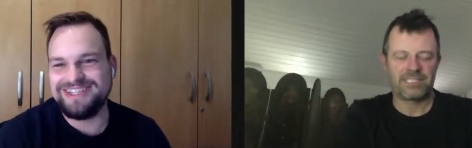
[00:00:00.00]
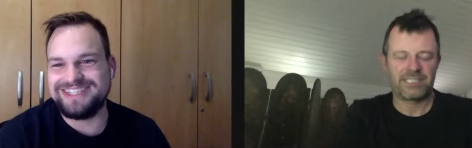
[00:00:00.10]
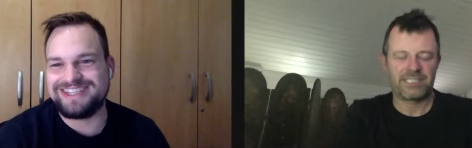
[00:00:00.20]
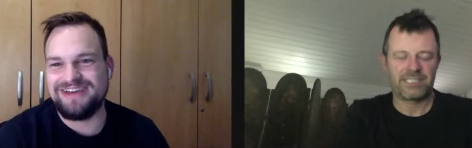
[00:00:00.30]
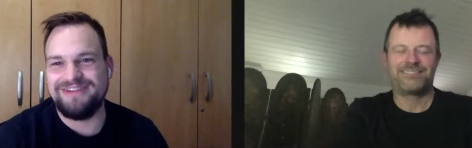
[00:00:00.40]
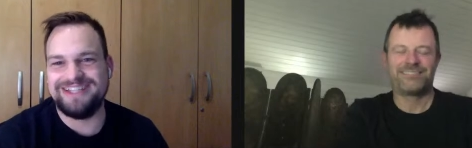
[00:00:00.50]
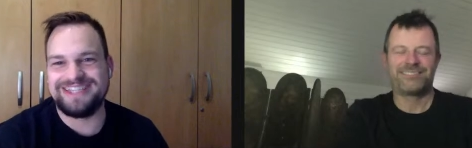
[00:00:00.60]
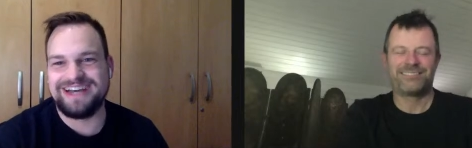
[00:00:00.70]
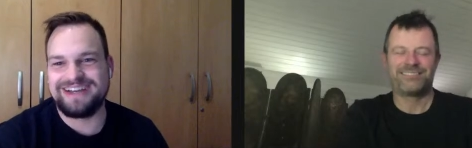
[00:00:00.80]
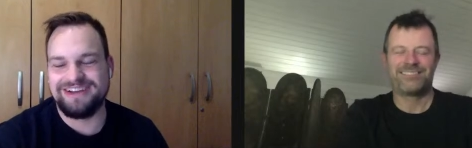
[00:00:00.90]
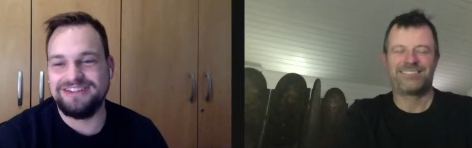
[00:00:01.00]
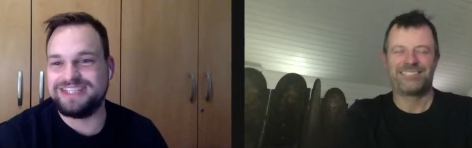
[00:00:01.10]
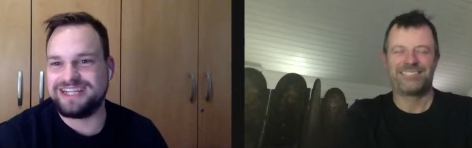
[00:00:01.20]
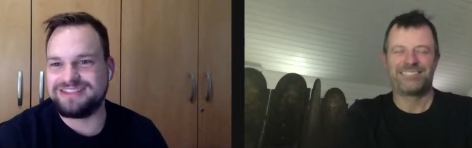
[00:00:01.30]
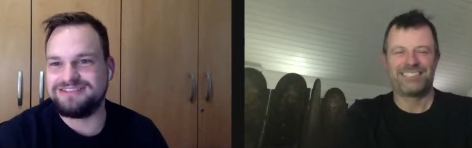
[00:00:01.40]
Speaker 1: Some of these comments out of
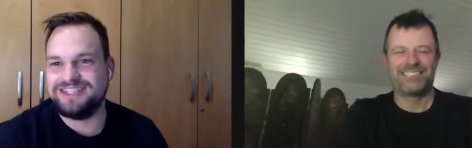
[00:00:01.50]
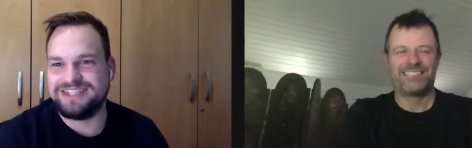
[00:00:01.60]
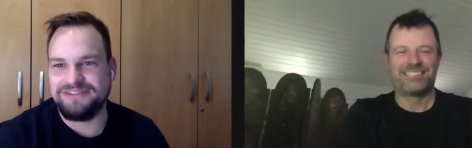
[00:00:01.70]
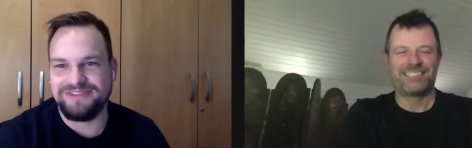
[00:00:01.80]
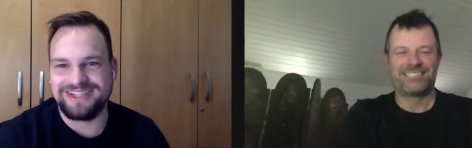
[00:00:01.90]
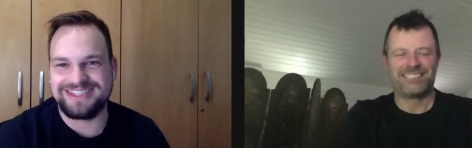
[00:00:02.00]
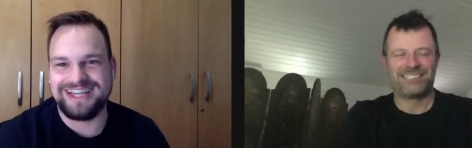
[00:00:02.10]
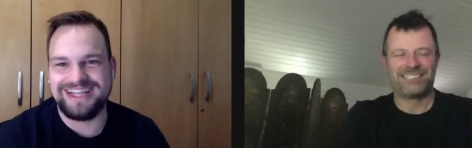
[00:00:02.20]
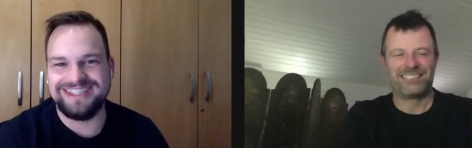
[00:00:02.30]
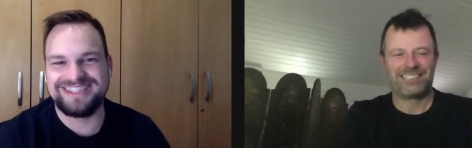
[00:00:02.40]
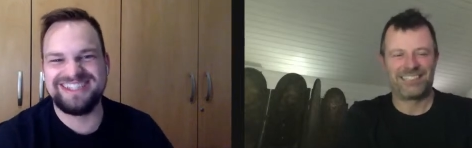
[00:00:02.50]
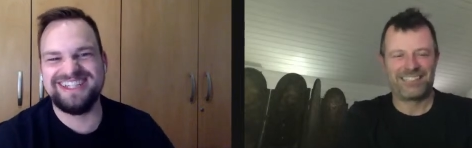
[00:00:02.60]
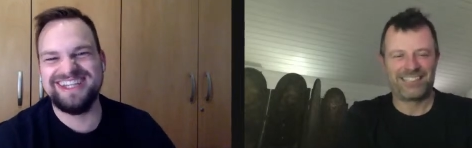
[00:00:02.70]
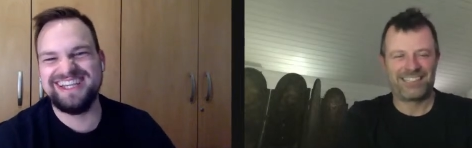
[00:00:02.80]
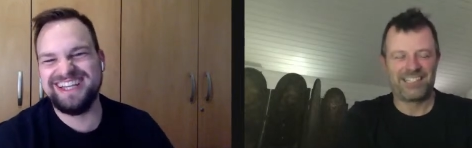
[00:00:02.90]
context really don't make sense,
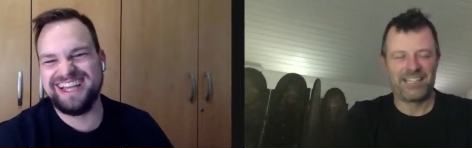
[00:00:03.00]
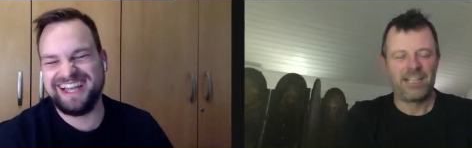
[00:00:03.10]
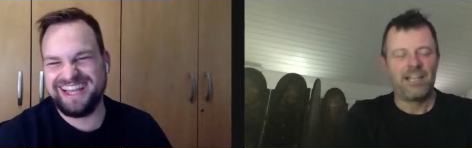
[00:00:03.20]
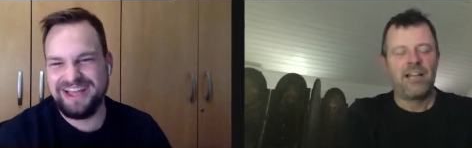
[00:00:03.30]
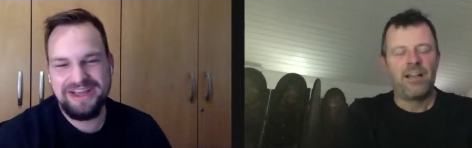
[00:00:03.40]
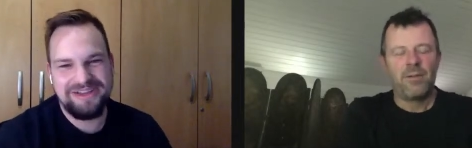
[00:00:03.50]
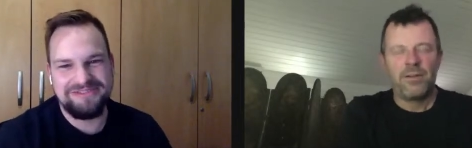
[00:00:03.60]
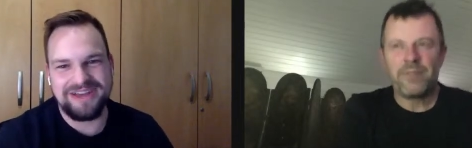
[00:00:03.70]
but